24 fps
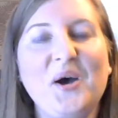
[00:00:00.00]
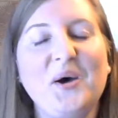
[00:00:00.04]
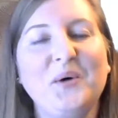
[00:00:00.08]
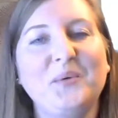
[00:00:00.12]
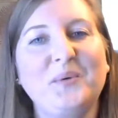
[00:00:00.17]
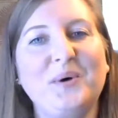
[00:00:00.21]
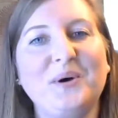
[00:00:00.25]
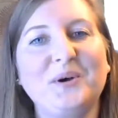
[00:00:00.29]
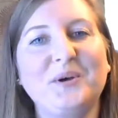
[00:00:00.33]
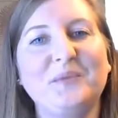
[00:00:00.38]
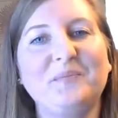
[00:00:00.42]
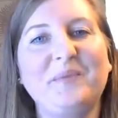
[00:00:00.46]

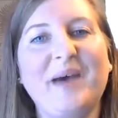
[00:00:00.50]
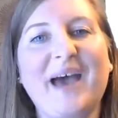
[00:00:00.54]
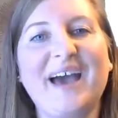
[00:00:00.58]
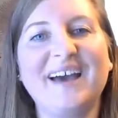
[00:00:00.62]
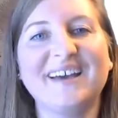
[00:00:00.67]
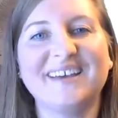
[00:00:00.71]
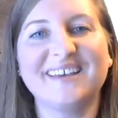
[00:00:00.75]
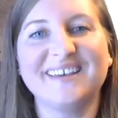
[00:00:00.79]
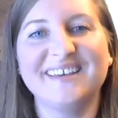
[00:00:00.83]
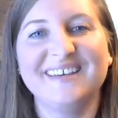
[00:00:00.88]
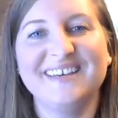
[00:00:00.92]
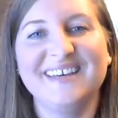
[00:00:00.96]
Welcome back.
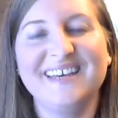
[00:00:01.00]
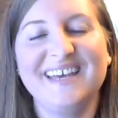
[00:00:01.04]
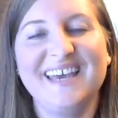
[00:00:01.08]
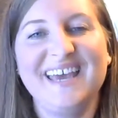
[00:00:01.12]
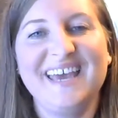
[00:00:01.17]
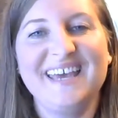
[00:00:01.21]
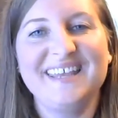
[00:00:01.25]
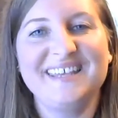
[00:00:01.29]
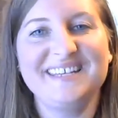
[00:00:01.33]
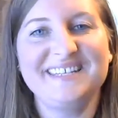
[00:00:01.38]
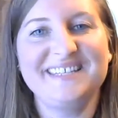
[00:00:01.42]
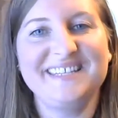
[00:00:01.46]

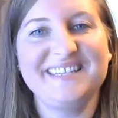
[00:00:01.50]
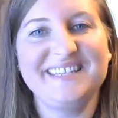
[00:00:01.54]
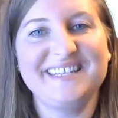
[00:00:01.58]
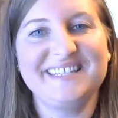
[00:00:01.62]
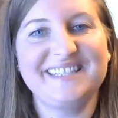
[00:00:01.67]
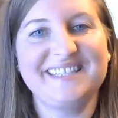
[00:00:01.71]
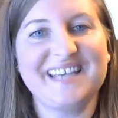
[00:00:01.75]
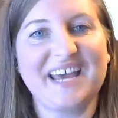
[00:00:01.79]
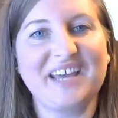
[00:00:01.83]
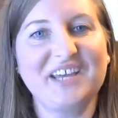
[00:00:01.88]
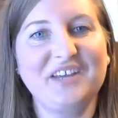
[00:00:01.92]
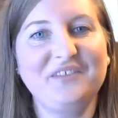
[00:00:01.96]
This is the
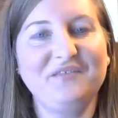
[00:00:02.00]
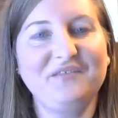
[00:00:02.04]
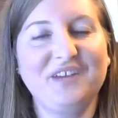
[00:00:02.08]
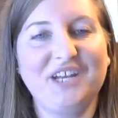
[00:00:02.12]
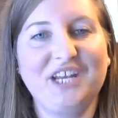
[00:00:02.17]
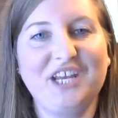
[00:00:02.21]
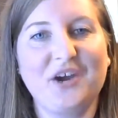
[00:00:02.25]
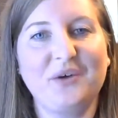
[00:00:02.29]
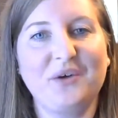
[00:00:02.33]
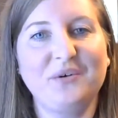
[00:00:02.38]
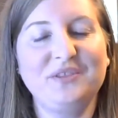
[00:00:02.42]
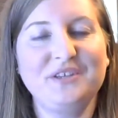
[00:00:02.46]
second
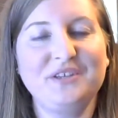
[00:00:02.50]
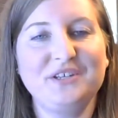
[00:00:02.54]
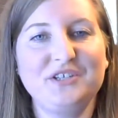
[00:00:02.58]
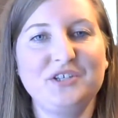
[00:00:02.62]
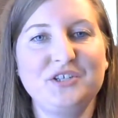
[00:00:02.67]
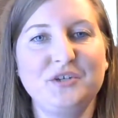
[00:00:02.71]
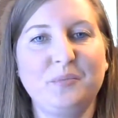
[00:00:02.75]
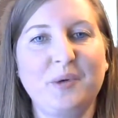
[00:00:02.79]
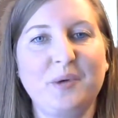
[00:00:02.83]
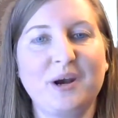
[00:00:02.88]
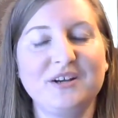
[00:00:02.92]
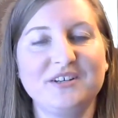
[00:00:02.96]
video in the
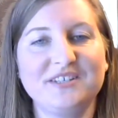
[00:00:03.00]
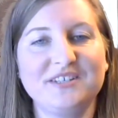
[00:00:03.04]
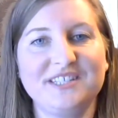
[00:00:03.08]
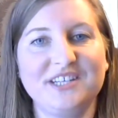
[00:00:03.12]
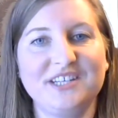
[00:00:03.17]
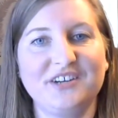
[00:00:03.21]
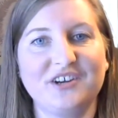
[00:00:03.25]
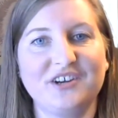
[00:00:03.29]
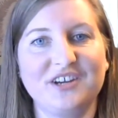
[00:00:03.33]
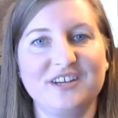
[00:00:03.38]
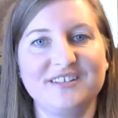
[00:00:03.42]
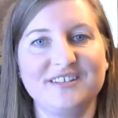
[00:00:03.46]
two-part
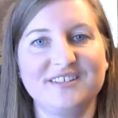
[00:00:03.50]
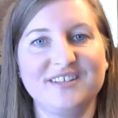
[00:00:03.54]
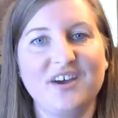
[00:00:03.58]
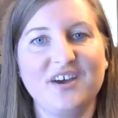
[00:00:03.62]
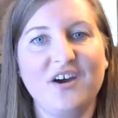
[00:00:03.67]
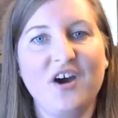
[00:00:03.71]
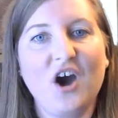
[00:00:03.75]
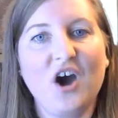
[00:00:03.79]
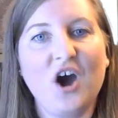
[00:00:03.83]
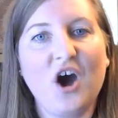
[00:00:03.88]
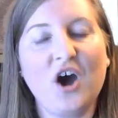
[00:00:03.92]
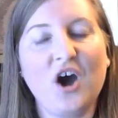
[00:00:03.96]
series
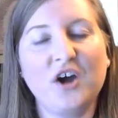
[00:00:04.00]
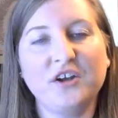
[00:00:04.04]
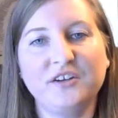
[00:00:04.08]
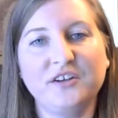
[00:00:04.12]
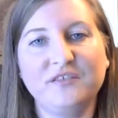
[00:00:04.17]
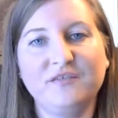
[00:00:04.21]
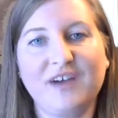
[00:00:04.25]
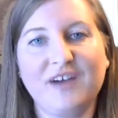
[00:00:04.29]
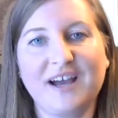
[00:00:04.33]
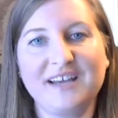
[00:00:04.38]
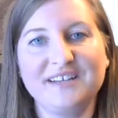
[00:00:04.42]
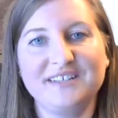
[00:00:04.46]
on
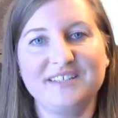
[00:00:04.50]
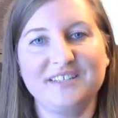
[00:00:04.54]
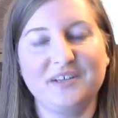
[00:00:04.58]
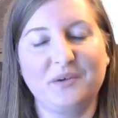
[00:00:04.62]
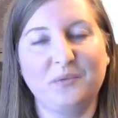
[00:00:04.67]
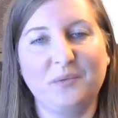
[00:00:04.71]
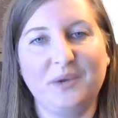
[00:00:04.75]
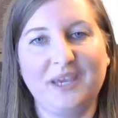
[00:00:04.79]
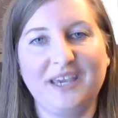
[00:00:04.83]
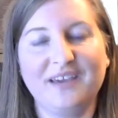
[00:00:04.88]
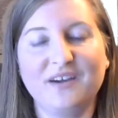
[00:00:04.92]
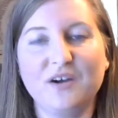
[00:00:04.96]
Advising
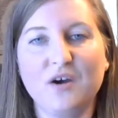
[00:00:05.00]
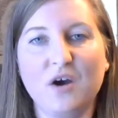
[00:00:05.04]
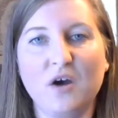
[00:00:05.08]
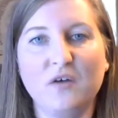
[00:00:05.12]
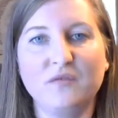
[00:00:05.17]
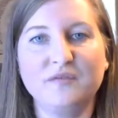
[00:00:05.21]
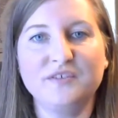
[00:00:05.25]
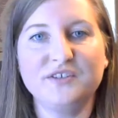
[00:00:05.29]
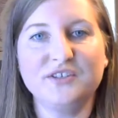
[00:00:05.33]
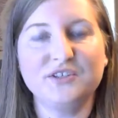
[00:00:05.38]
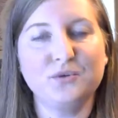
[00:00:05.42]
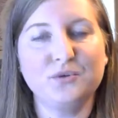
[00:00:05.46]
Week
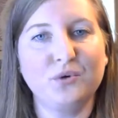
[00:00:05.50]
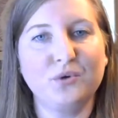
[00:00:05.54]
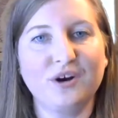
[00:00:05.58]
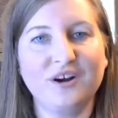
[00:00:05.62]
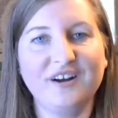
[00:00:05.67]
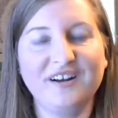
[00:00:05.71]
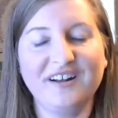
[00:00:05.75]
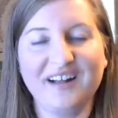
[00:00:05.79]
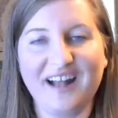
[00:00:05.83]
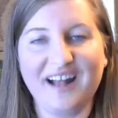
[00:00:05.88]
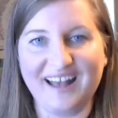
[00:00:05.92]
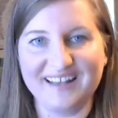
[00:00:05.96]
of
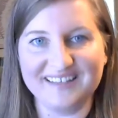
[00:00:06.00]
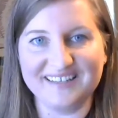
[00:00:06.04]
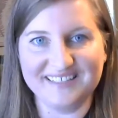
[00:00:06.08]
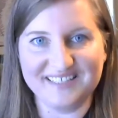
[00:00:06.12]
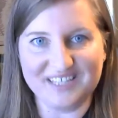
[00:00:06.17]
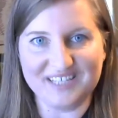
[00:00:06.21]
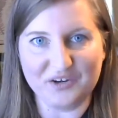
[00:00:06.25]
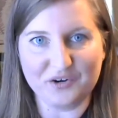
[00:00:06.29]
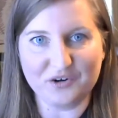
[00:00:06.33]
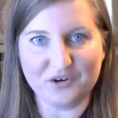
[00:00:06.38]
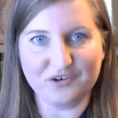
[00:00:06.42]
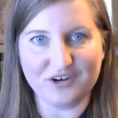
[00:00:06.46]
SOAR at
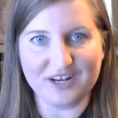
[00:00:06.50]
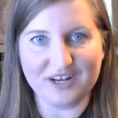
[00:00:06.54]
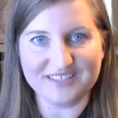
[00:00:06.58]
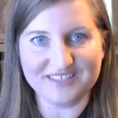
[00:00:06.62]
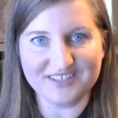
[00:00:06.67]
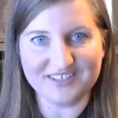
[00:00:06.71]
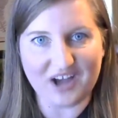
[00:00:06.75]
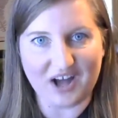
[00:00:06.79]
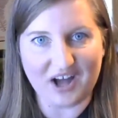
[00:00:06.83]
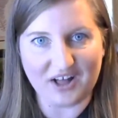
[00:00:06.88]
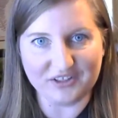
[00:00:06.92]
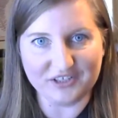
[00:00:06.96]
Cedar Crest
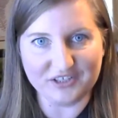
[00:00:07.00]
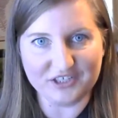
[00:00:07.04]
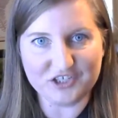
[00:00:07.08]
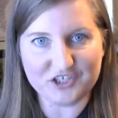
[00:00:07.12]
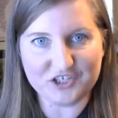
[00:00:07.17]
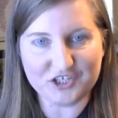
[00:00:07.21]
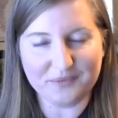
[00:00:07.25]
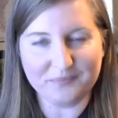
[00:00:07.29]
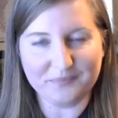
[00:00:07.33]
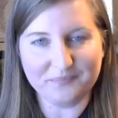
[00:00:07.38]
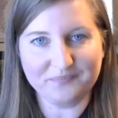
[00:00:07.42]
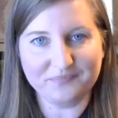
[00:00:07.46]
College.
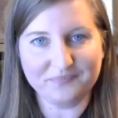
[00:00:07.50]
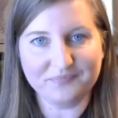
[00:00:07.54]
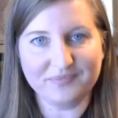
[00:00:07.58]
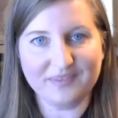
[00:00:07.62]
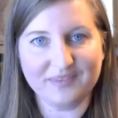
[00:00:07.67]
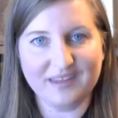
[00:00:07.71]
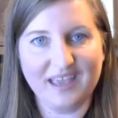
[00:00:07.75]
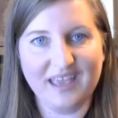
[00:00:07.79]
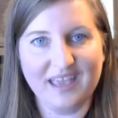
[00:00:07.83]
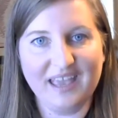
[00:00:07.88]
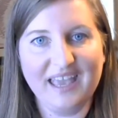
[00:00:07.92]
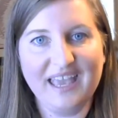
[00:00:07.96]

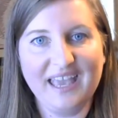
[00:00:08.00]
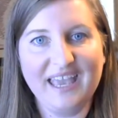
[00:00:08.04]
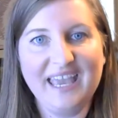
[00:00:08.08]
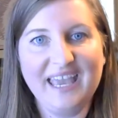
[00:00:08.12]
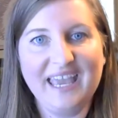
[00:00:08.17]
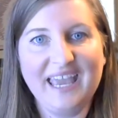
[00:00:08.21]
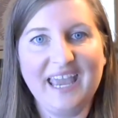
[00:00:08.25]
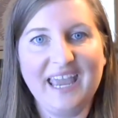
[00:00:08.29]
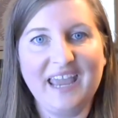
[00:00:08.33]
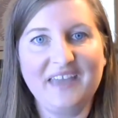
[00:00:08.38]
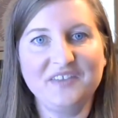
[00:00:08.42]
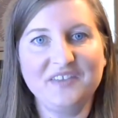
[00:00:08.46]

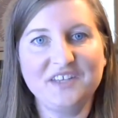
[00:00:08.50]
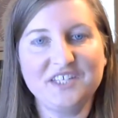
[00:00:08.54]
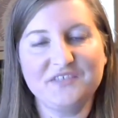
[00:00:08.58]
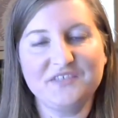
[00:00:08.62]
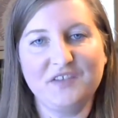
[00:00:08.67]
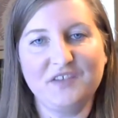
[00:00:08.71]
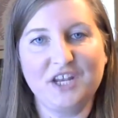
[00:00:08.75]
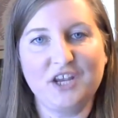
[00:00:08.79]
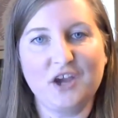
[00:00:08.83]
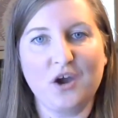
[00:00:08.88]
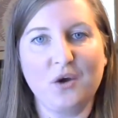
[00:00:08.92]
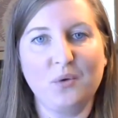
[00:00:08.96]
In this
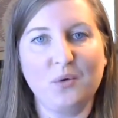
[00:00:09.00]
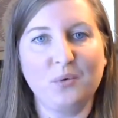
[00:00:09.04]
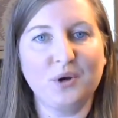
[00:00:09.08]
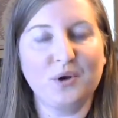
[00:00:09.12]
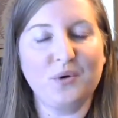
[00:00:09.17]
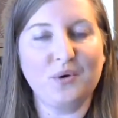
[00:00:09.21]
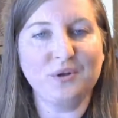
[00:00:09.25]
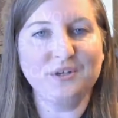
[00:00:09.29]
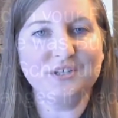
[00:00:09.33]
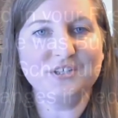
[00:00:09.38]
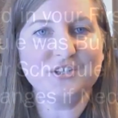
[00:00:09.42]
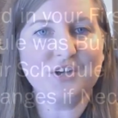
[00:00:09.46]
video, we're
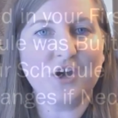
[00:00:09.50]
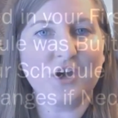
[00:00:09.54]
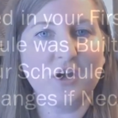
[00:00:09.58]
going to talk